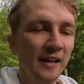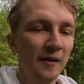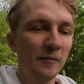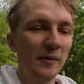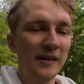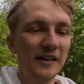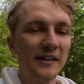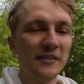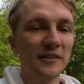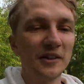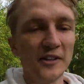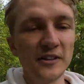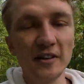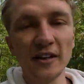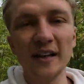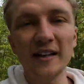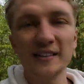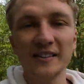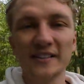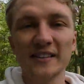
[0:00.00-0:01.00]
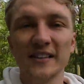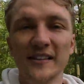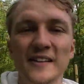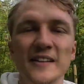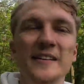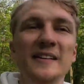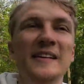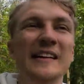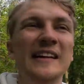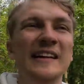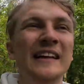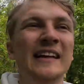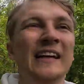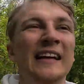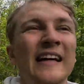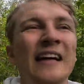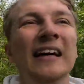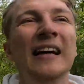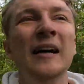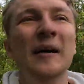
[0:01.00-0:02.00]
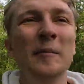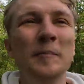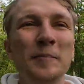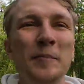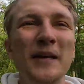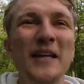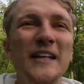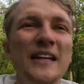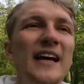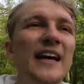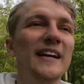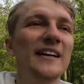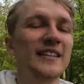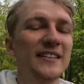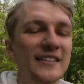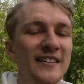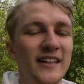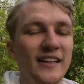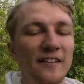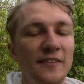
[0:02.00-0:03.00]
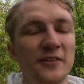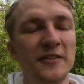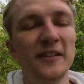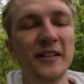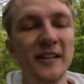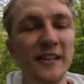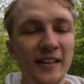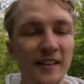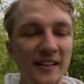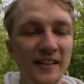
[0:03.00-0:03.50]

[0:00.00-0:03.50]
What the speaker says: But nevertheless, Pete Hegseth